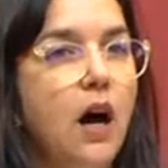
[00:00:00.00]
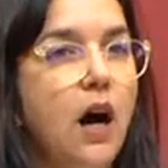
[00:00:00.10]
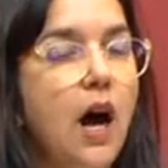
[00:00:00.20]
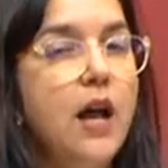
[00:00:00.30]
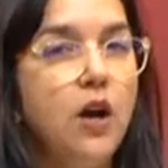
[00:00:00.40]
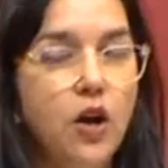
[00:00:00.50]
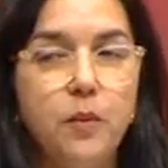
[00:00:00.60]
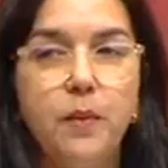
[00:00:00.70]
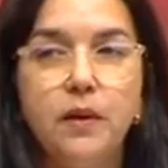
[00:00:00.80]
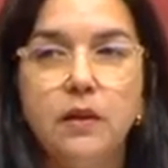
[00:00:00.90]
I
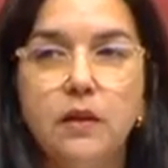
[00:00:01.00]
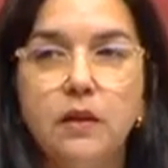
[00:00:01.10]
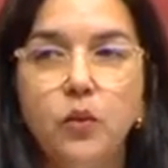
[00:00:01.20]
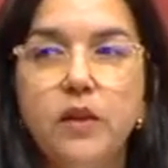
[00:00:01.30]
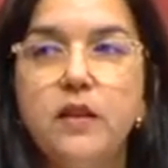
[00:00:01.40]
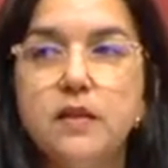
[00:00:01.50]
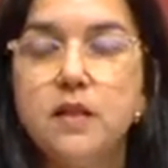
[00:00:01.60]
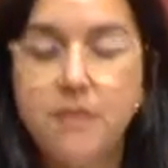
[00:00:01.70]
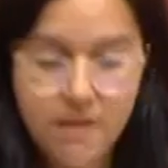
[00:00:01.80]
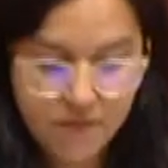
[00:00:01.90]
hope with this
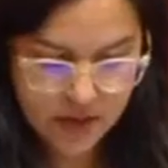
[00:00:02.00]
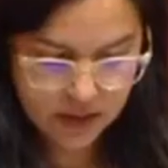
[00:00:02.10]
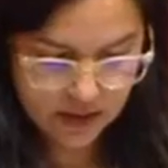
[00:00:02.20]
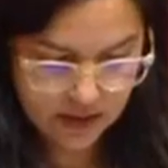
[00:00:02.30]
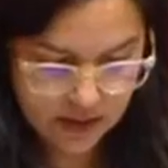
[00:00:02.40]
amendment